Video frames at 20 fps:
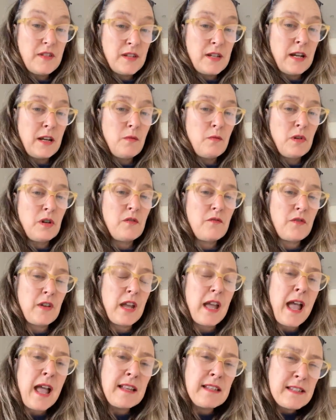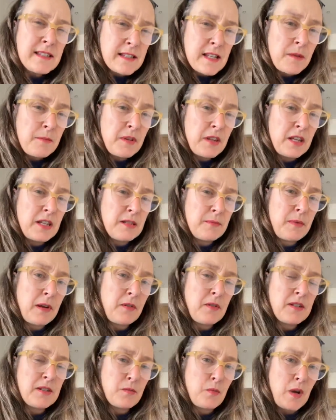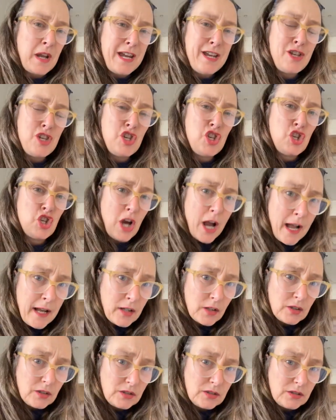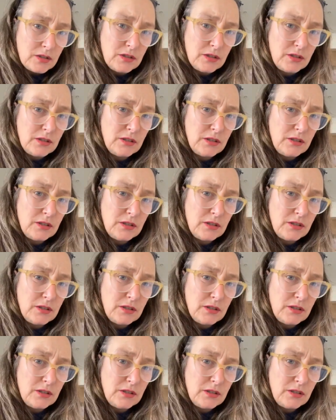state welfare, and some of these parents were in jail